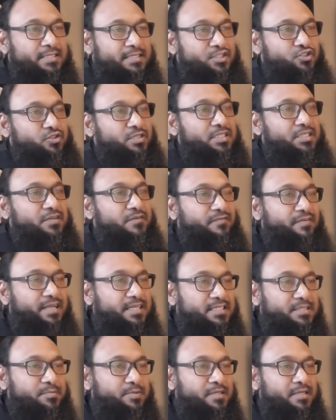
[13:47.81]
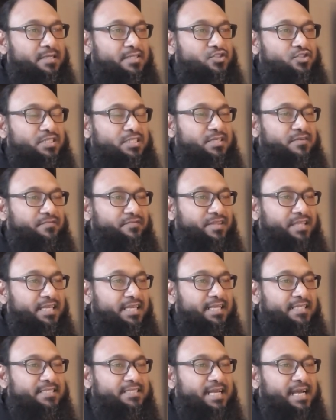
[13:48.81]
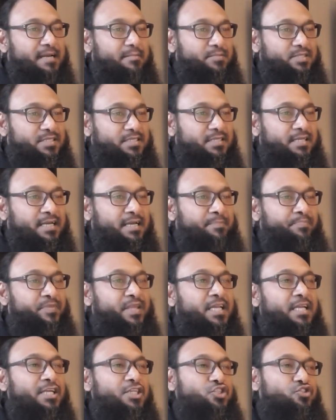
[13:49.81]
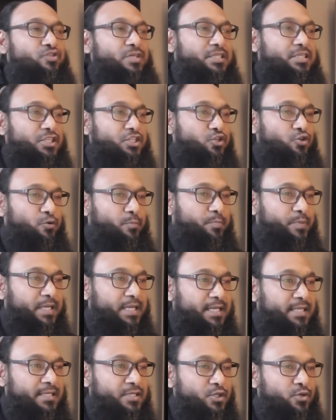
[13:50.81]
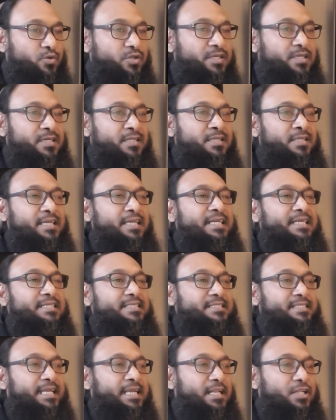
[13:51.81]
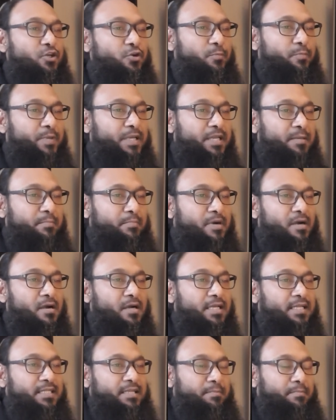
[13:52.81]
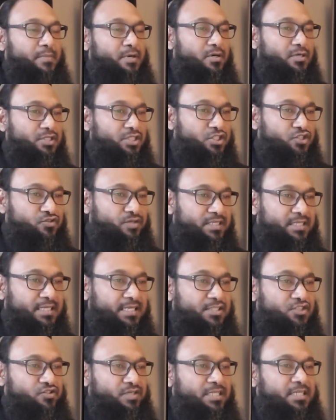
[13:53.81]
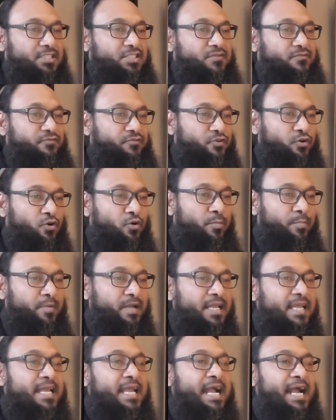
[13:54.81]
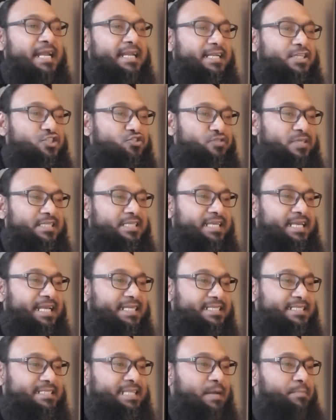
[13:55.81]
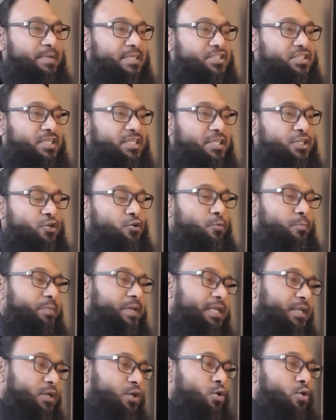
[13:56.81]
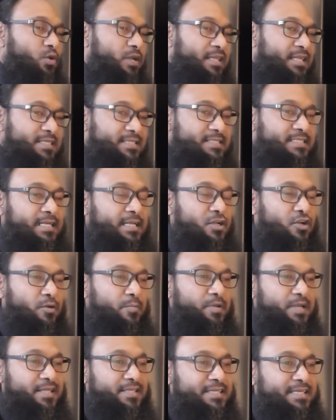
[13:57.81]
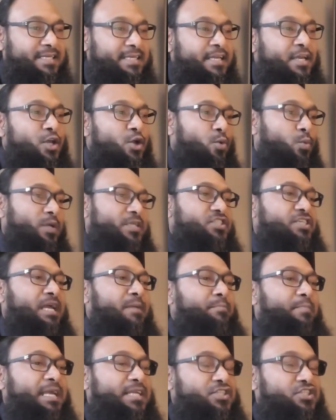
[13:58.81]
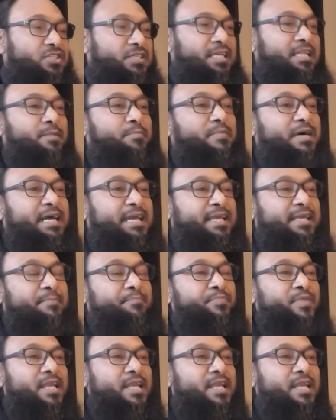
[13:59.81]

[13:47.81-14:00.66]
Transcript: The Treaty of Lisbon, the Treaty of Nice, Amsterdam, Treaty in European Union, Single European Market, the Merger Treaty, Treaties of Rome, and the treaty establishing the European Coal and the Steel Community, which I mentioned in my